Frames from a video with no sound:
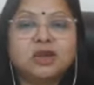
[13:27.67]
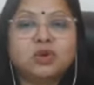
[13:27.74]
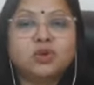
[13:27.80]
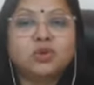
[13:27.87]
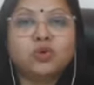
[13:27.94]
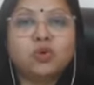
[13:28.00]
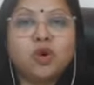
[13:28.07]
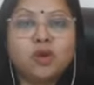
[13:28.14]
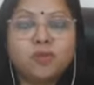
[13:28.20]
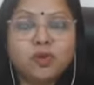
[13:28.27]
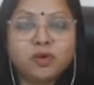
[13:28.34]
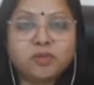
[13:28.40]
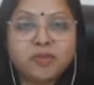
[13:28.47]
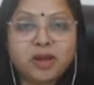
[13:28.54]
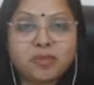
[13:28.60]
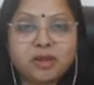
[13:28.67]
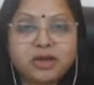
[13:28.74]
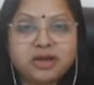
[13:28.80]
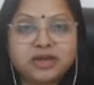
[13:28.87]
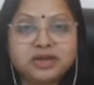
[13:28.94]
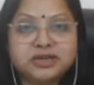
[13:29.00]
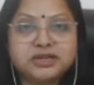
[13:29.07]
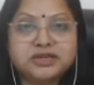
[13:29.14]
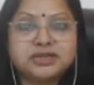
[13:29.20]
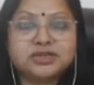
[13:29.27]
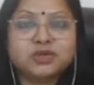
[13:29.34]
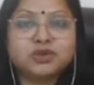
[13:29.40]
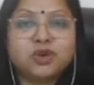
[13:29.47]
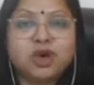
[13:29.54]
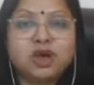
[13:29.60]
to know about my
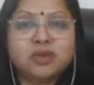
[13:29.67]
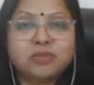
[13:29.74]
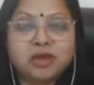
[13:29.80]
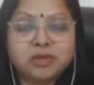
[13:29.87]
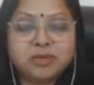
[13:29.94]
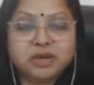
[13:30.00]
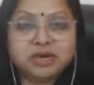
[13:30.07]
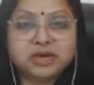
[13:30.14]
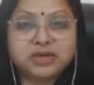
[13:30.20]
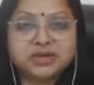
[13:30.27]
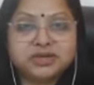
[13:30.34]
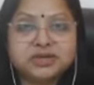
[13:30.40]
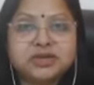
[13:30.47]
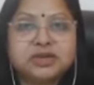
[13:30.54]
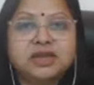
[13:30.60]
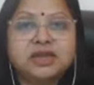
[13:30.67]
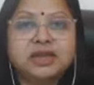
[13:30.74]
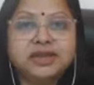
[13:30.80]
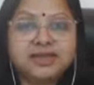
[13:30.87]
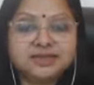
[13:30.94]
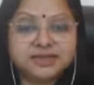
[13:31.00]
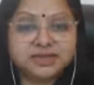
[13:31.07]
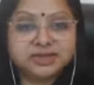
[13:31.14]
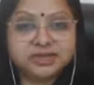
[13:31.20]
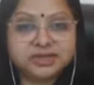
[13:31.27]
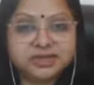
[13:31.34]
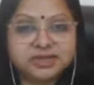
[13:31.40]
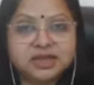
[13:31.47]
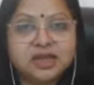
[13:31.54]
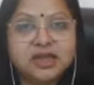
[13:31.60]
meditations, join my meditation healing sessions